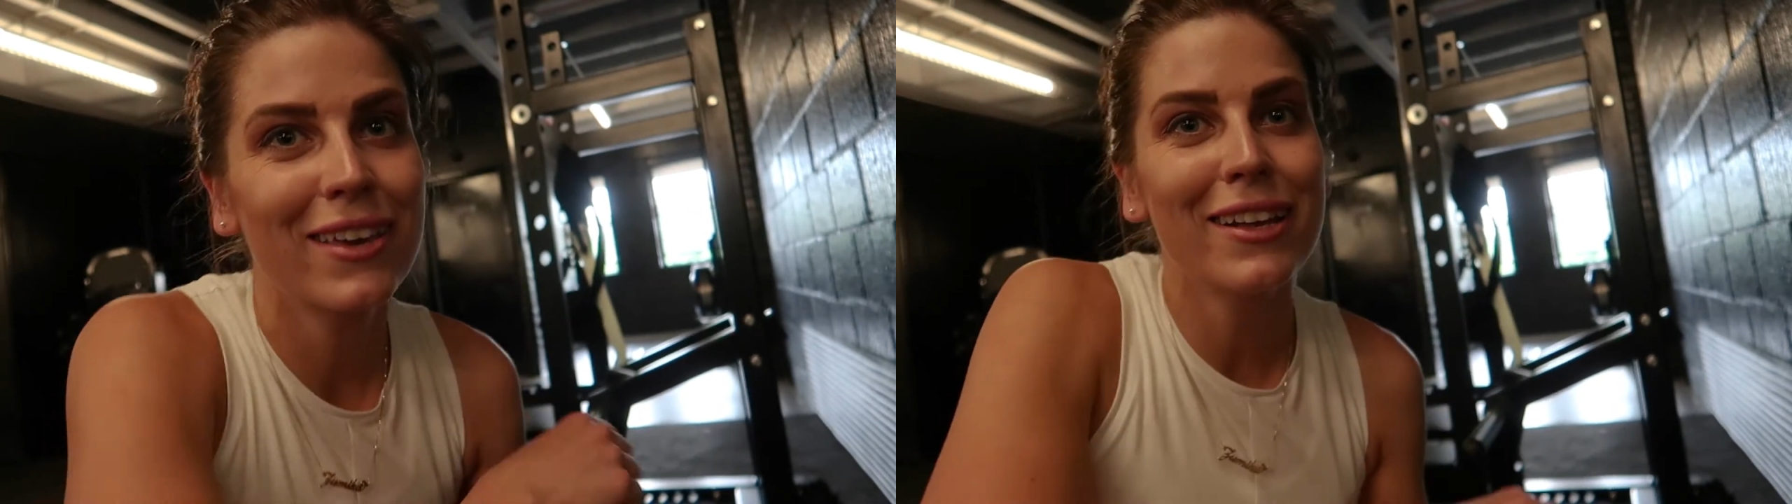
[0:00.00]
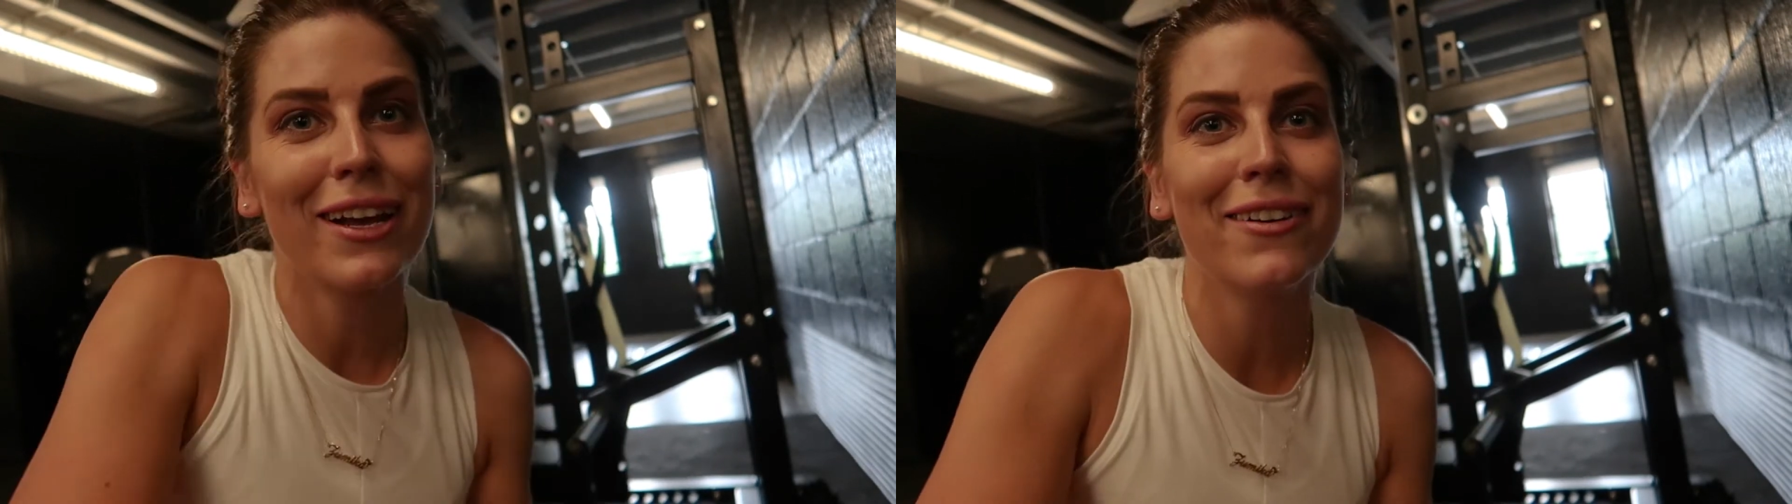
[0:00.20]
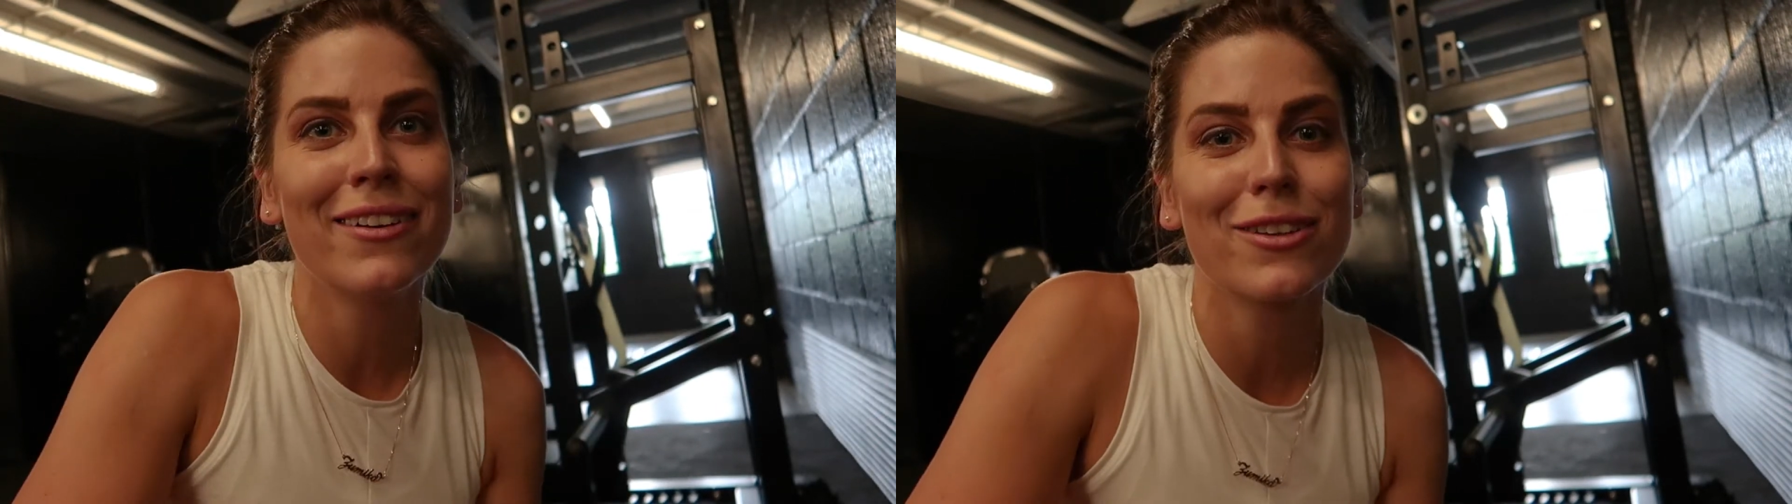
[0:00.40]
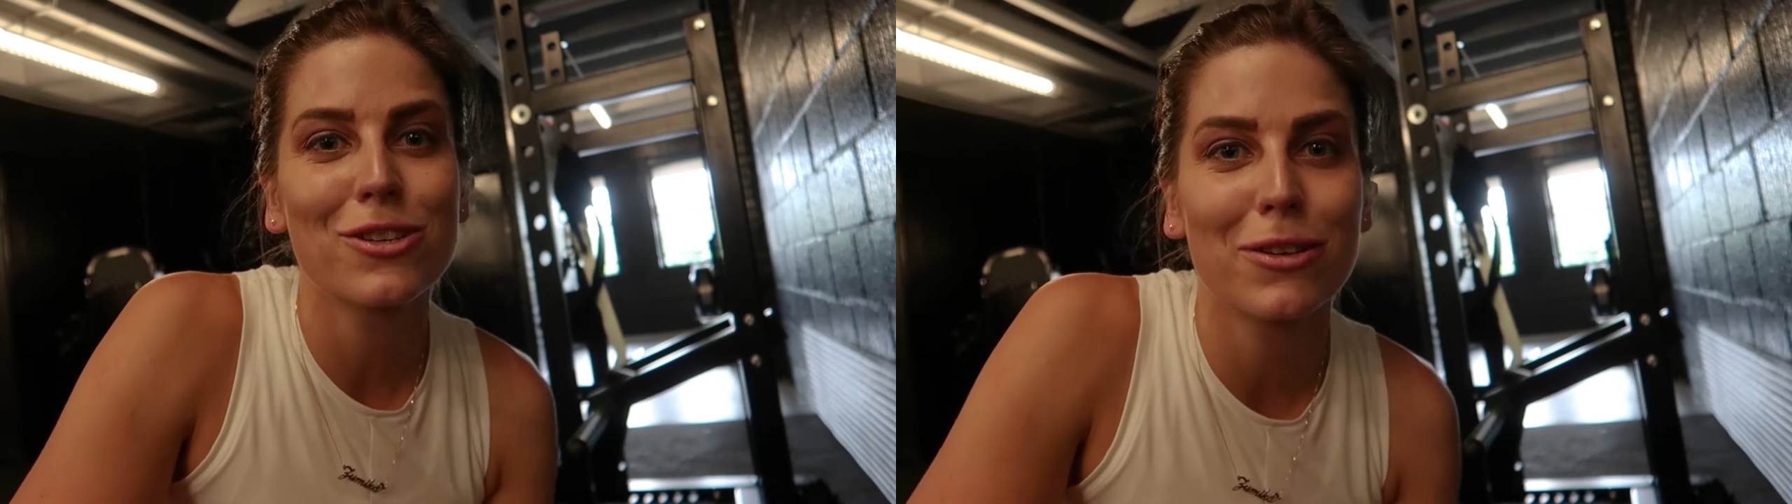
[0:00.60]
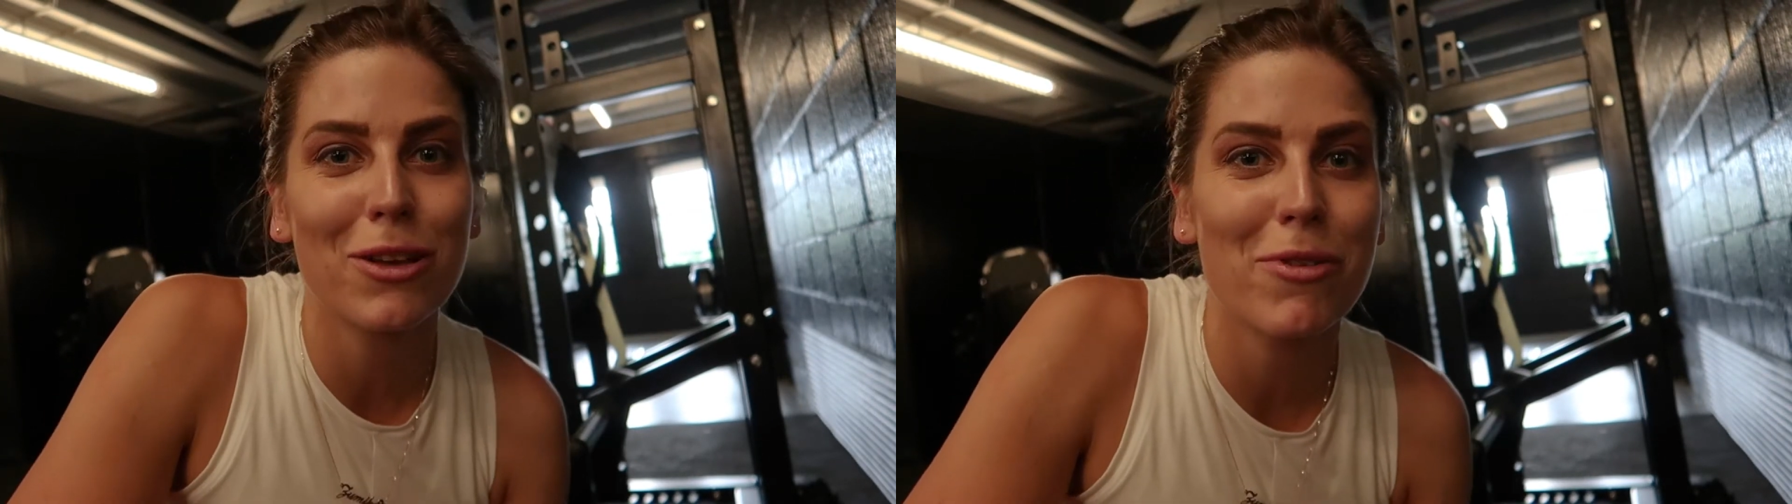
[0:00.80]
you know,
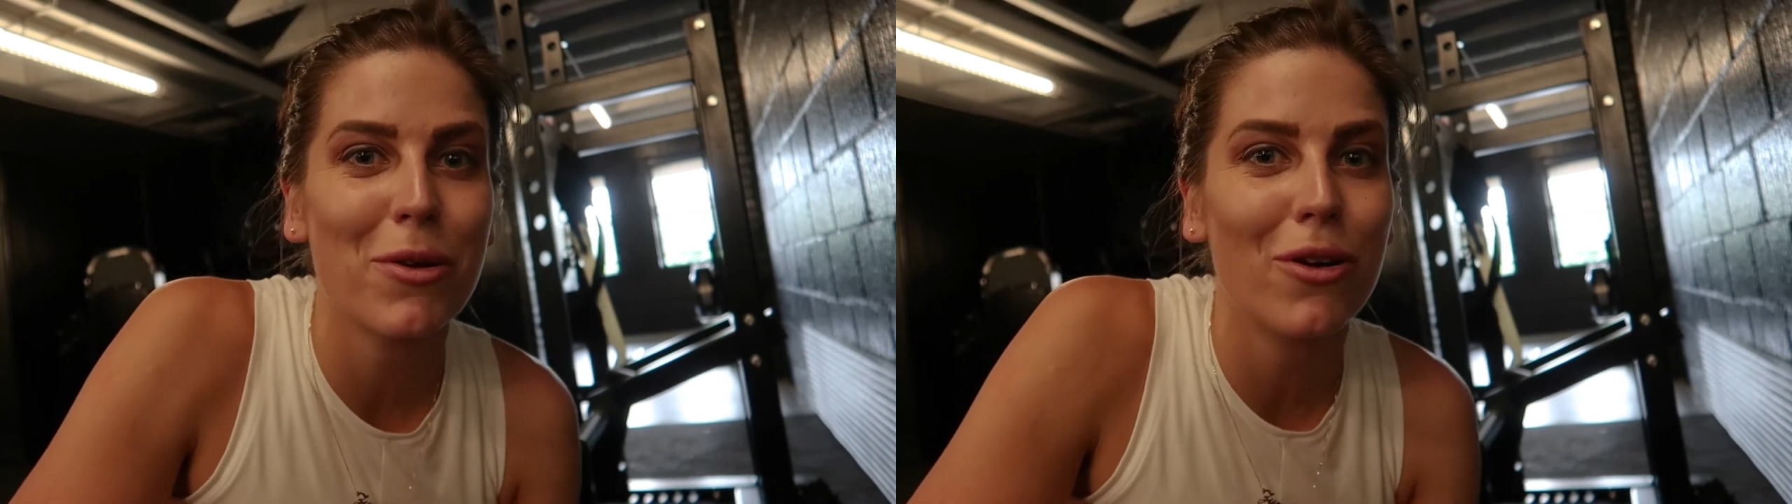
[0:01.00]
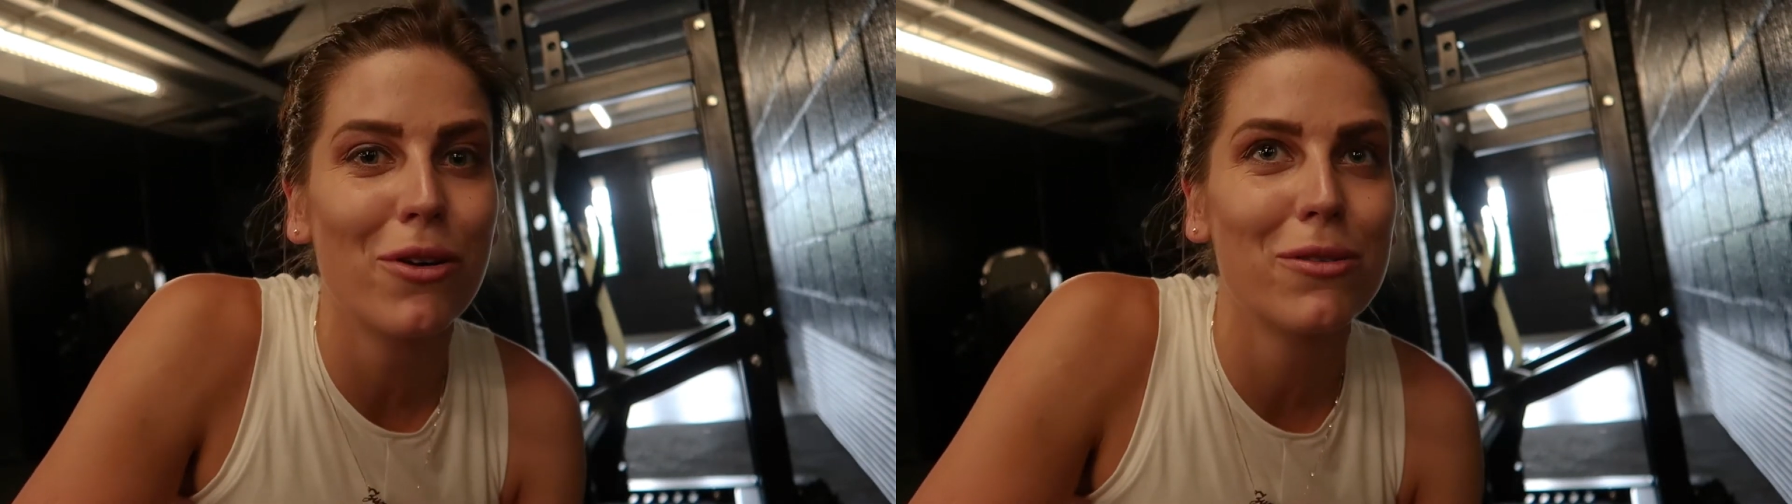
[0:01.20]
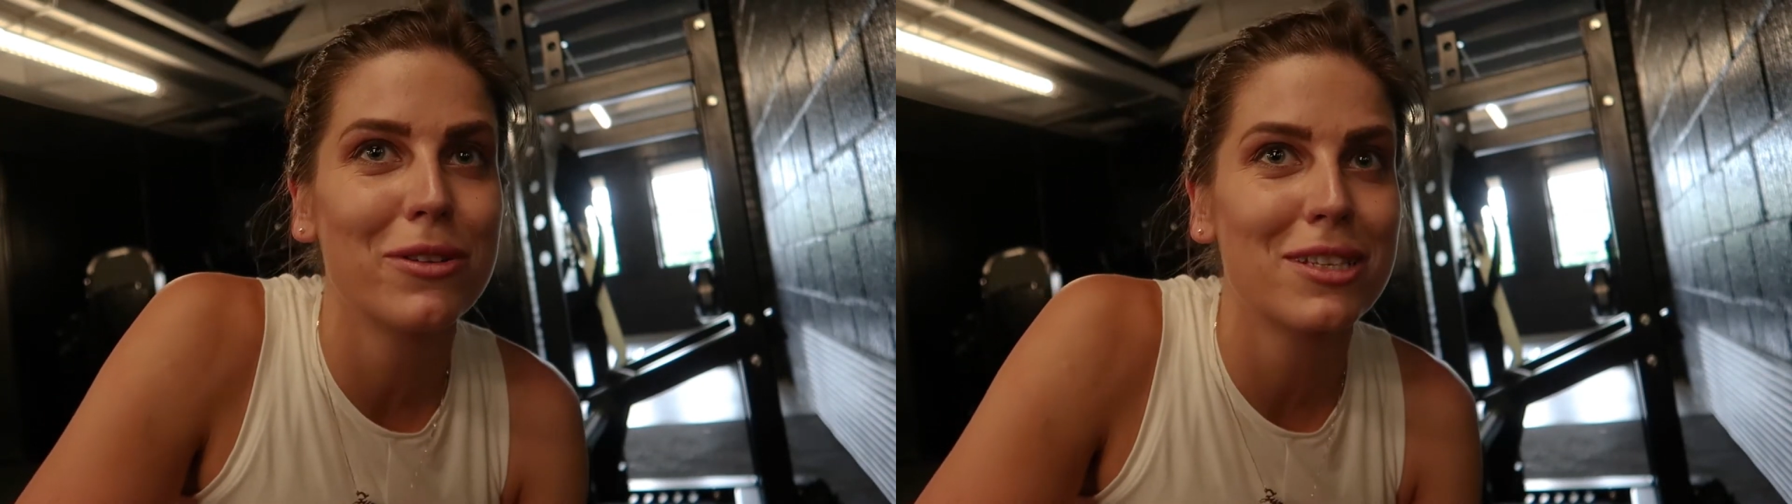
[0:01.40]
show that we're all